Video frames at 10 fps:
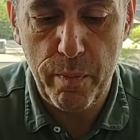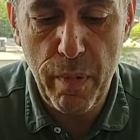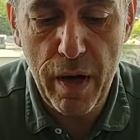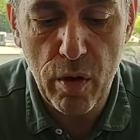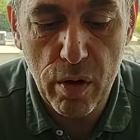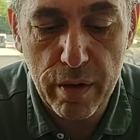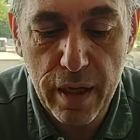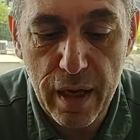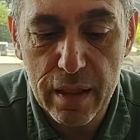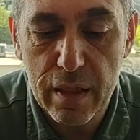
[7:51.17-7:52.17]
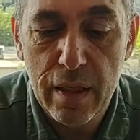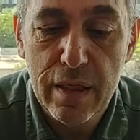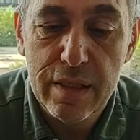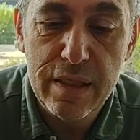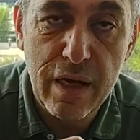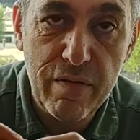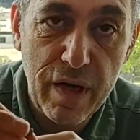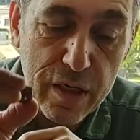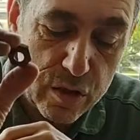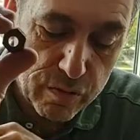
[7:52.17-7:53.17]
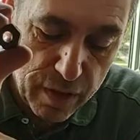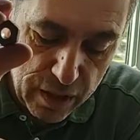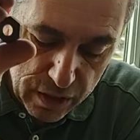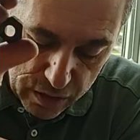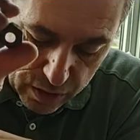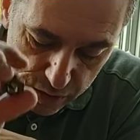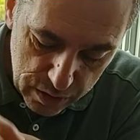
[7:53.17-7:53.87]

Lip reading: buy whole kit, 7/8 of an inch.